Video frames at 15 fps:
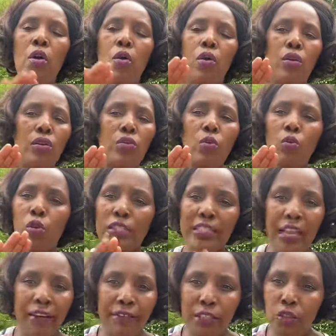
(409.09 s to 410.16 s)
on
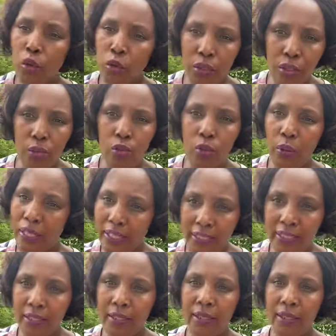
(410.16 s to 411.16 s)
whatever tw twitter